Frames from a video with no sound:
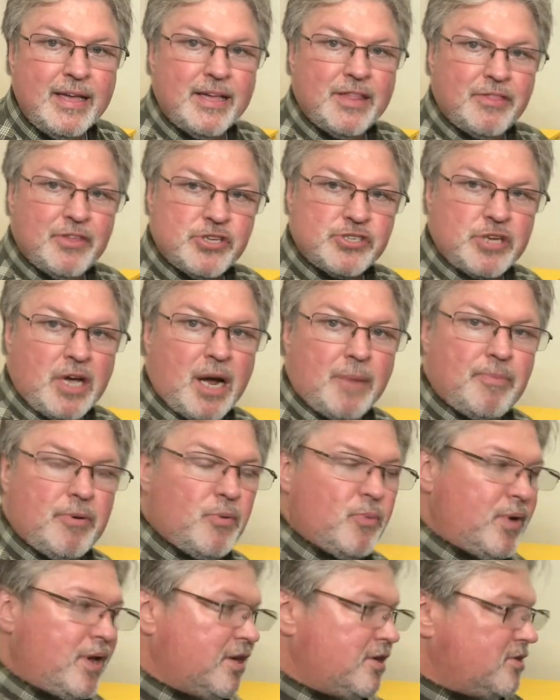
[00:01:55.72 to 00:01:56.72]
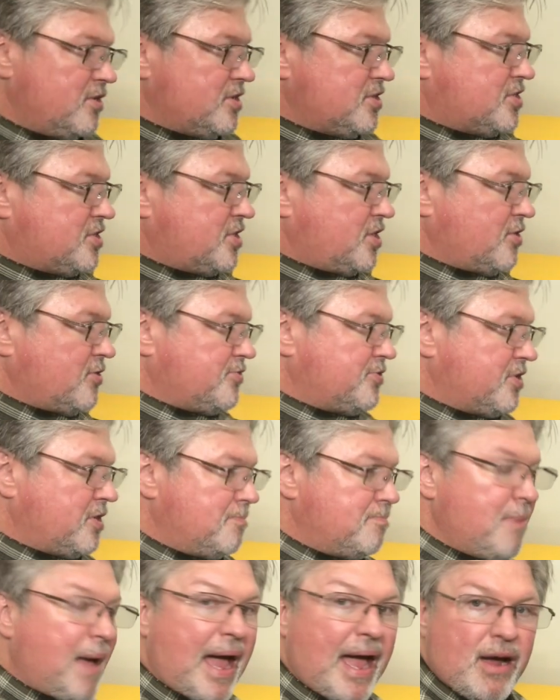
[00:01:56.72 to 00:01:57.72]
this upper wheel is
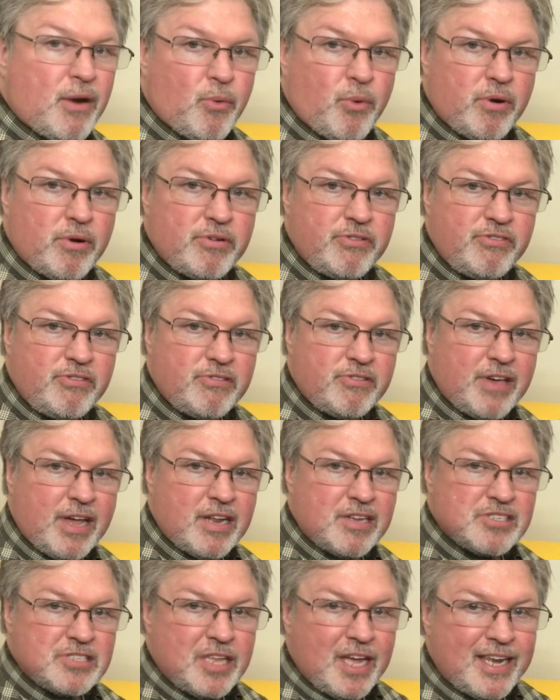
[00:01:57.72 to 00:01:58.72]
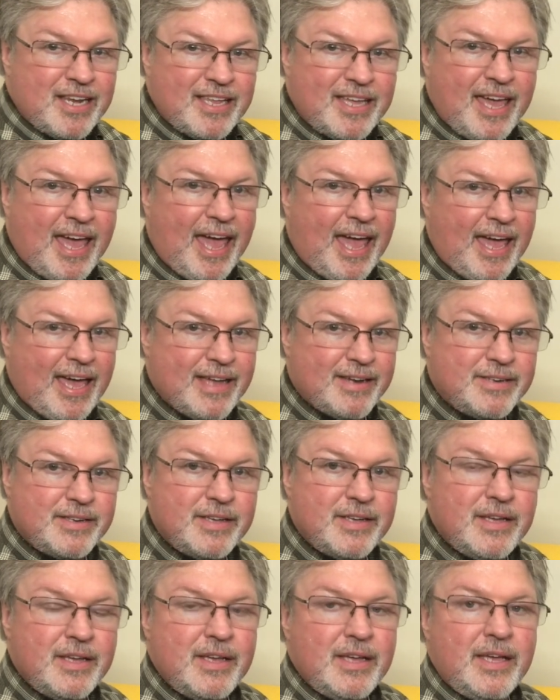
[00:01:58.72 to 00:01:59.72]
tilted backwards. It's got a slight cant.
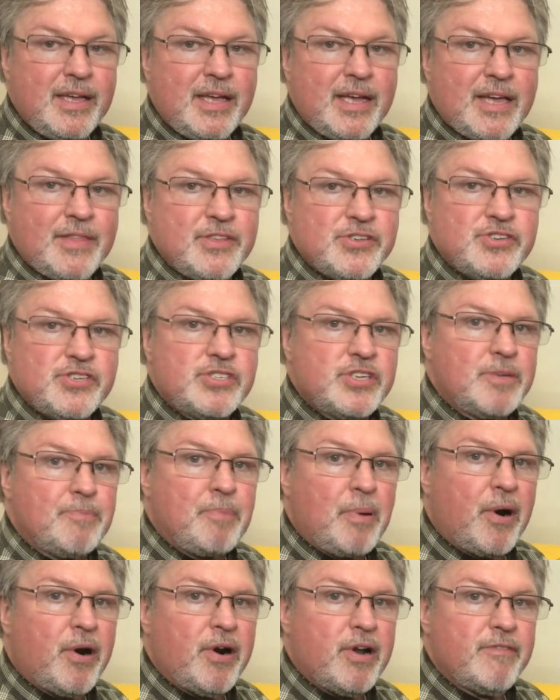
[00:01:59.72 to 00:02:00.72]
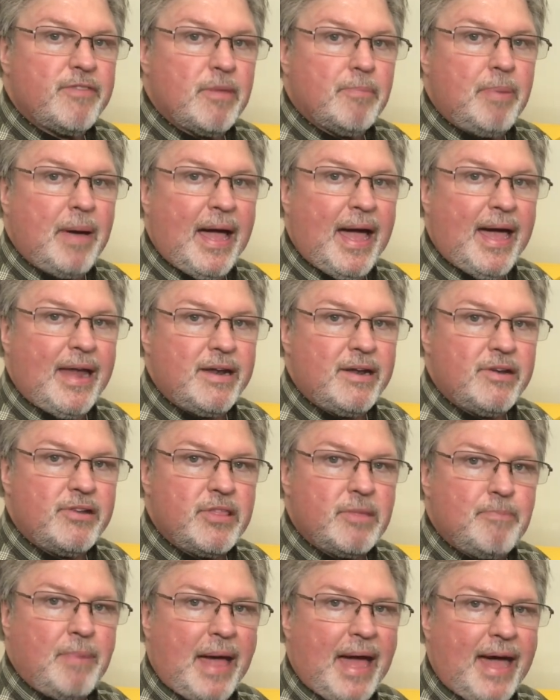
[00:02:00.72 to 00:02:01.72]
And this is part of the
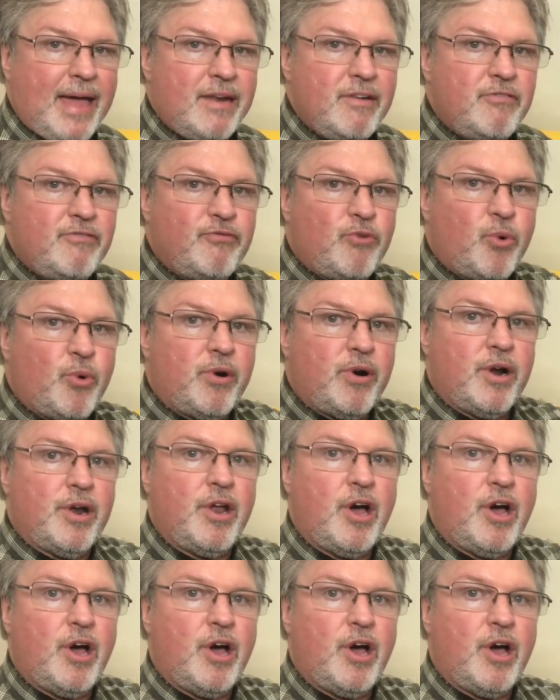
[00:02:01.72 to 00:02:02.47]
patent for an